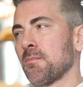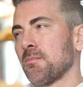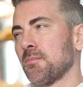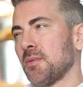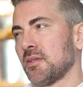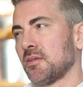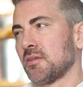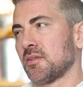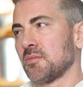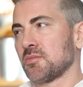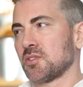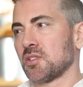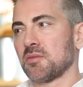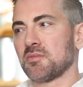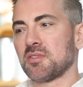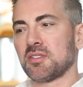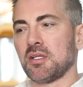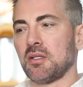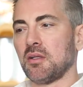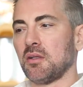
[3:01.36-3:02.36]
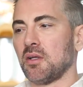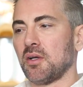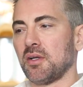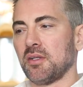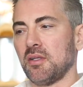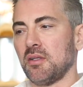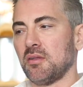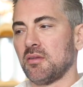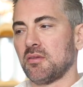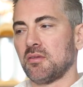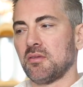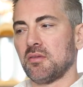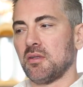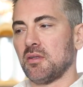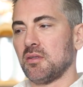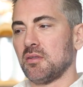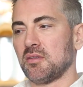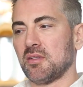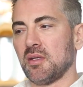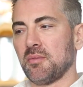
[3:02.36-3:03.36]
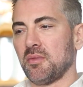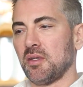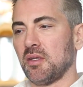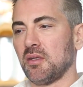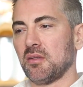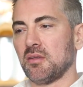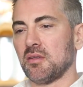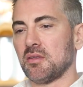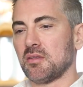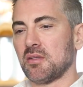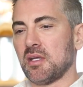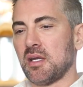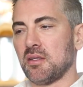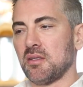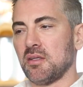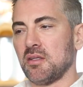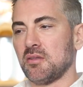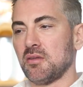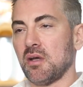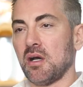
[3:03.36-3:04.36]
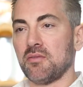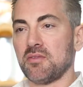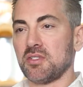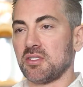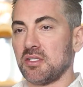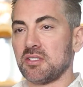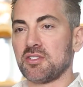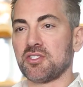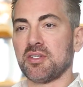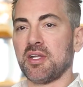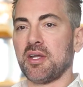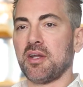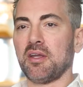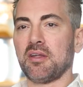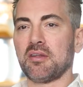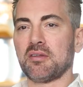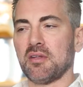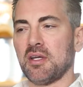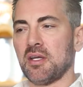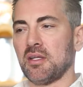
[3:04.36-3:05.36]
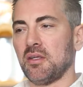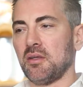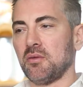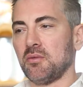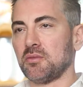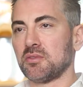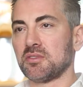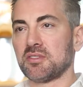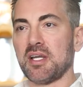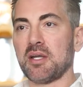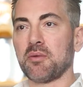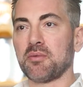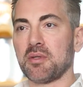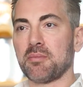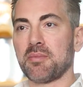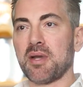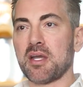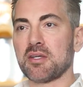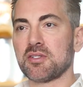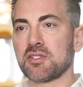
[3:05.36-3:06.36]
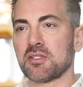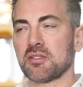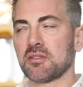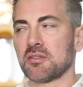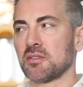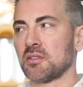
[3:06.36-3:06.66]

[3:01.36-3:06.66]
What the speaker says: but sometimes cellulite is something that is obviously genetics and it will stay with the patient.